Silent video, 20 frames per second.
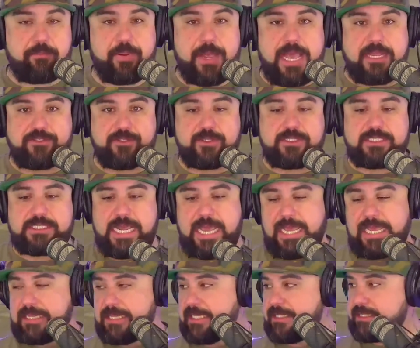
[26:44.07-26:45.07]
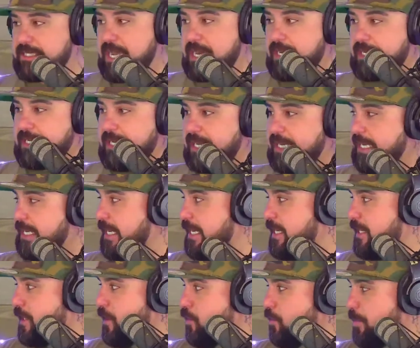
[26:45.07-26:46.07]
Patrick's Day. Let's kind of kick it in
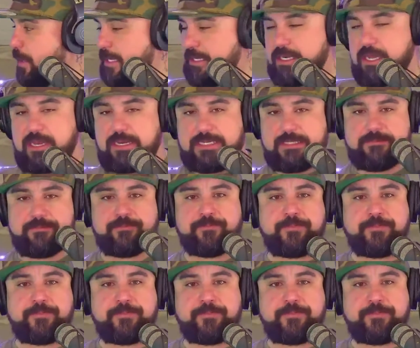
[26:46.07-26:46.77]
a little bit, Donnie.